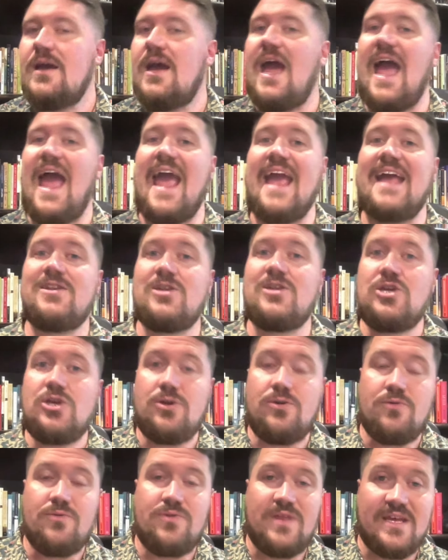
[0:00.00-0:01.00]
and
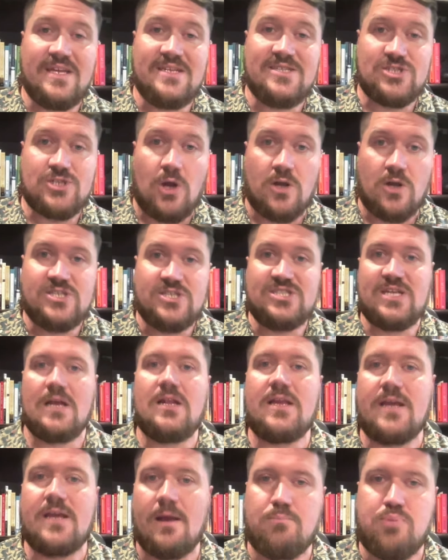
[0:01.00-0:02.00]
you then start
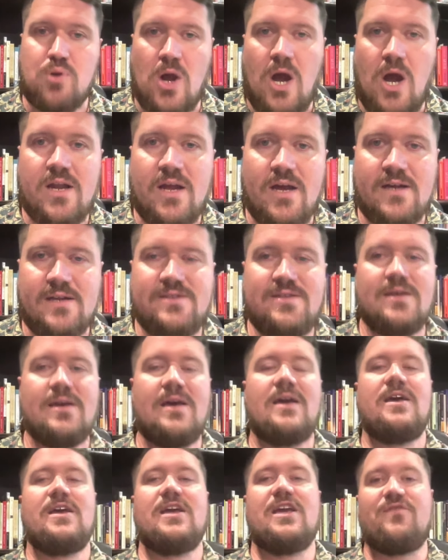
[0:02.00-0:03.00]
selling a product,
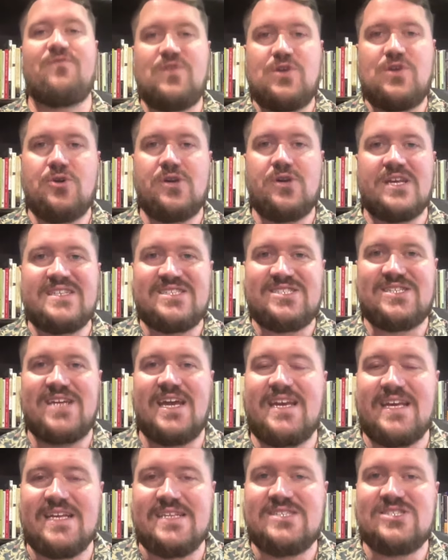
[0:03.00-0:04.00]
if you can stay
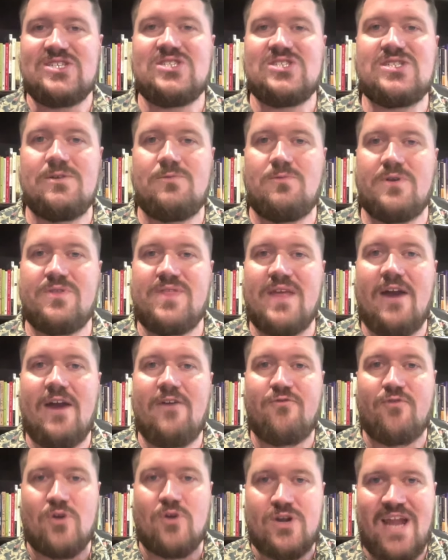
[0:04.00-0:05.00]
consistent with that
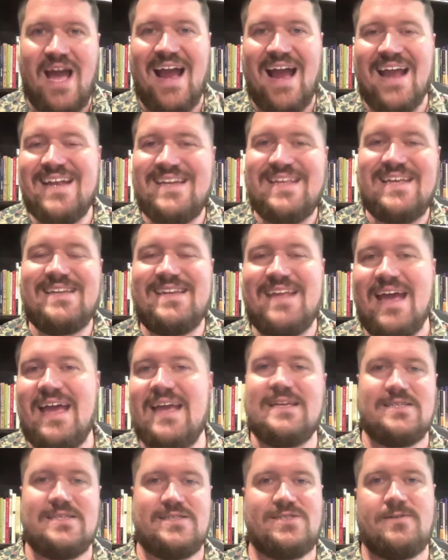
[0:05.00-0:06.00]
for 90
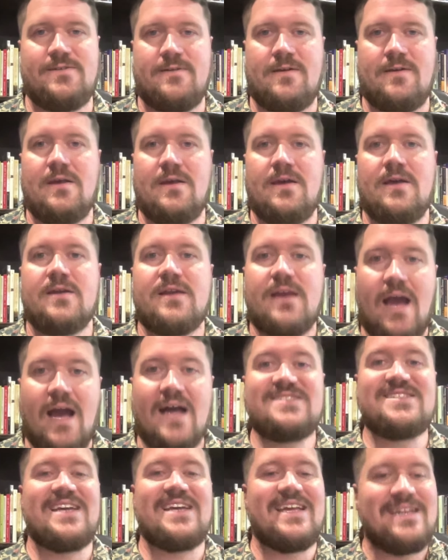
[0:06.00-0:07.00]
days, guys,
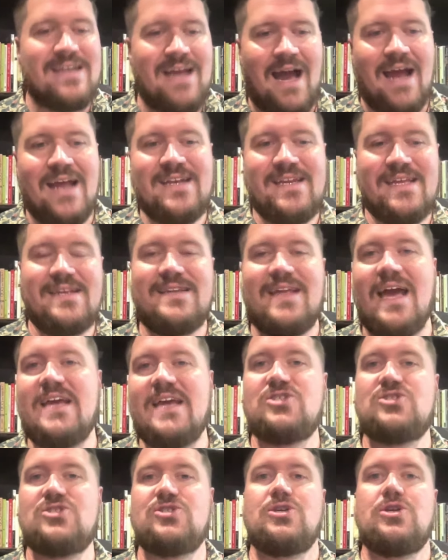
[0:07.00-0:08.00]
in 90
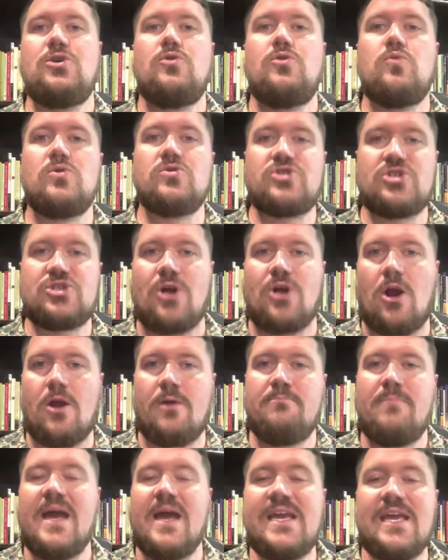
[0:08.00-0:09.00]
days, you will start
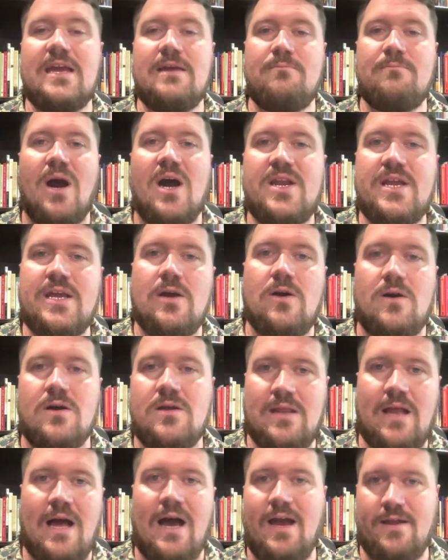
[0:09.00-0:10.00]
making money
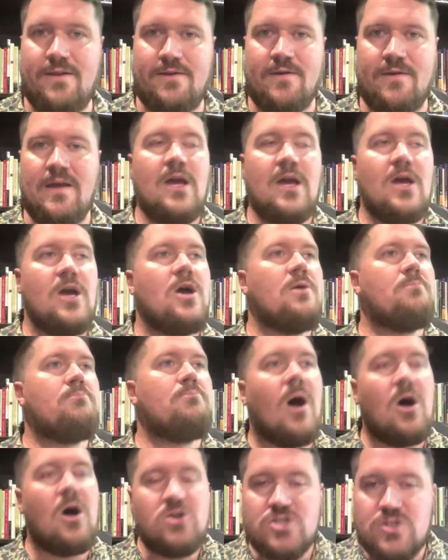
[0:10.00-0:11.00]
online.
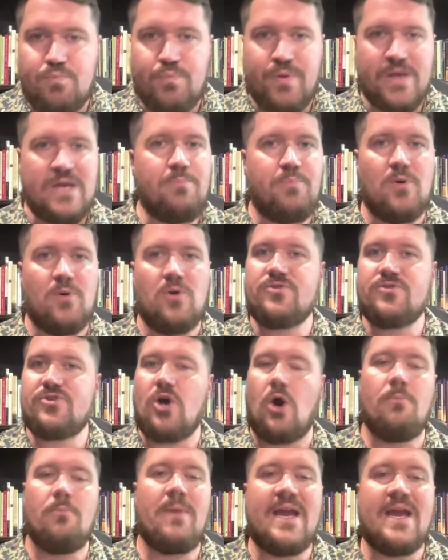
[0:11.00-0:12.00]
Most people
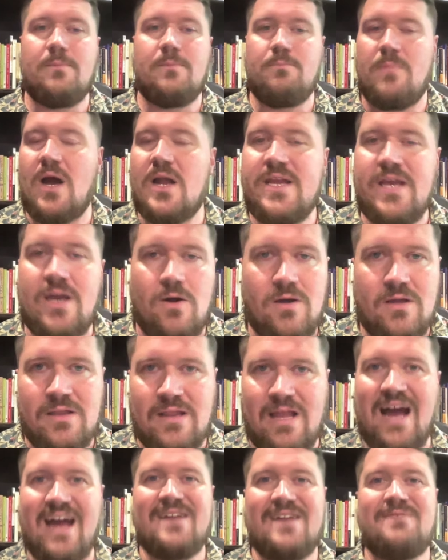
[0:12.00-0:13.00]
don't make money
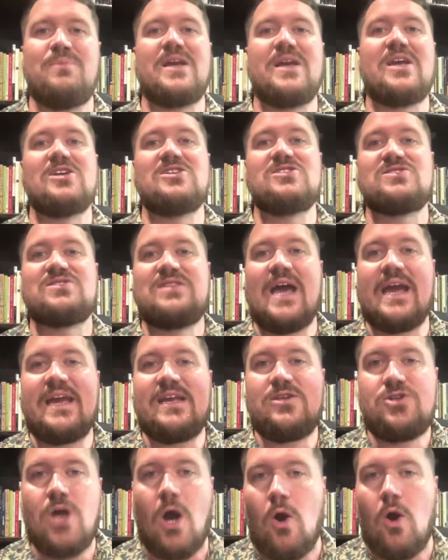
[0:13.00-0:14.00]
online because they
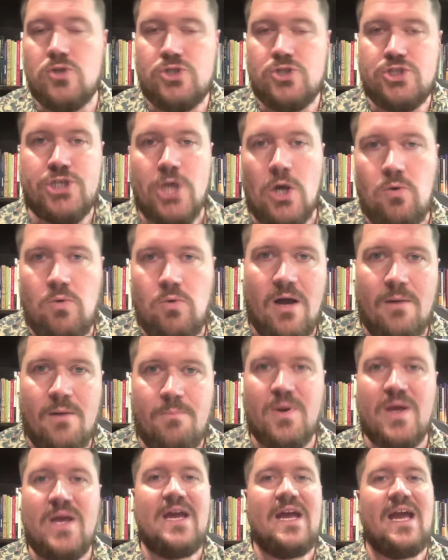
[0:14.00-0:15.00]
don't show up
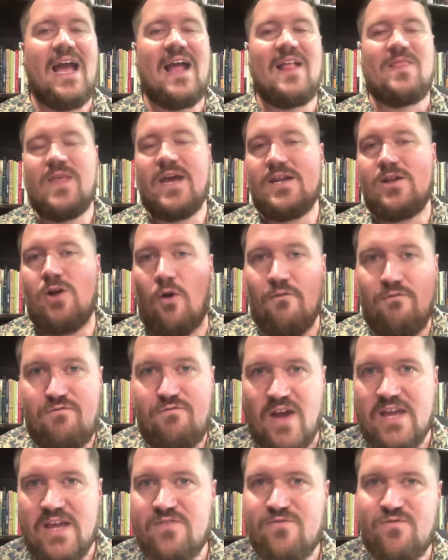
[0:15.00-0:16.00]
and they don't
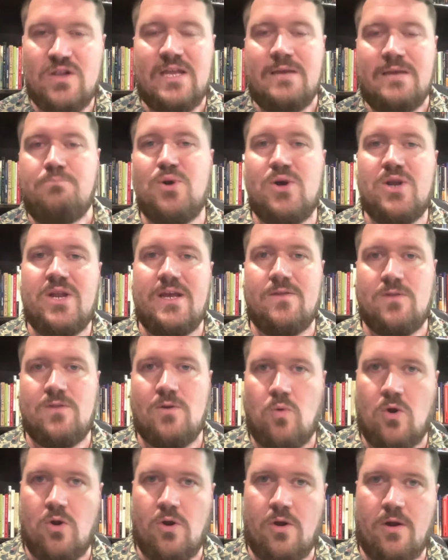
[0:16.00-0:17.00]
faithfully put in the
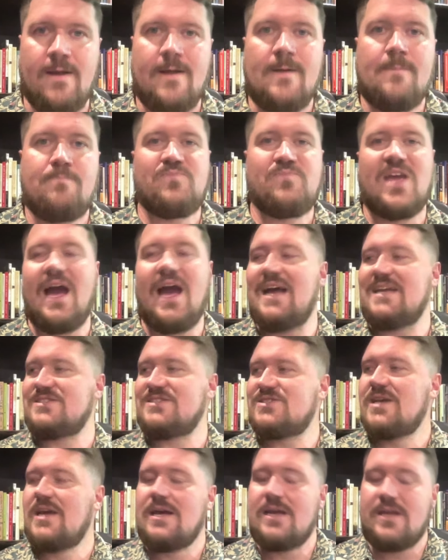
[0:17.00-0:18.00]
work. Guys,
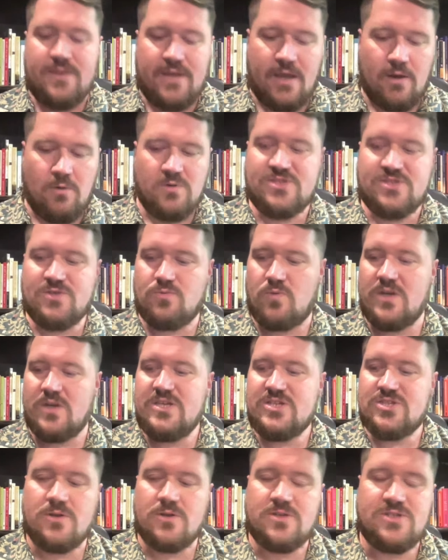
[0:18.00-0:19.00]
there was
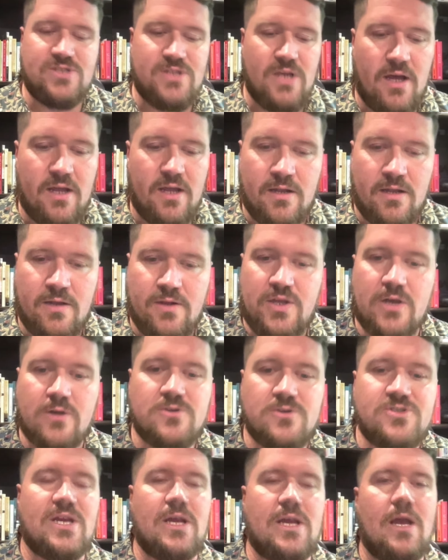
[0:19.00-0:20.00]
research done
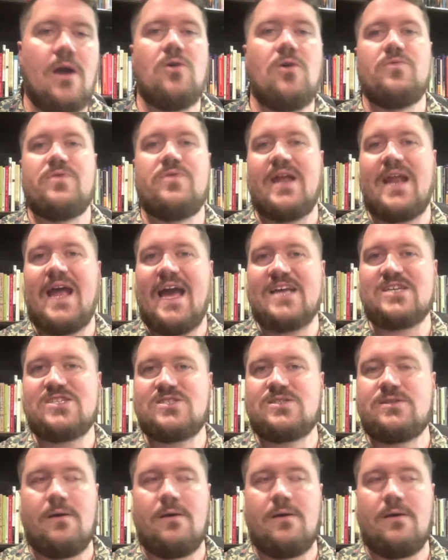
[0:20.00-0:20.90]
years ago that asked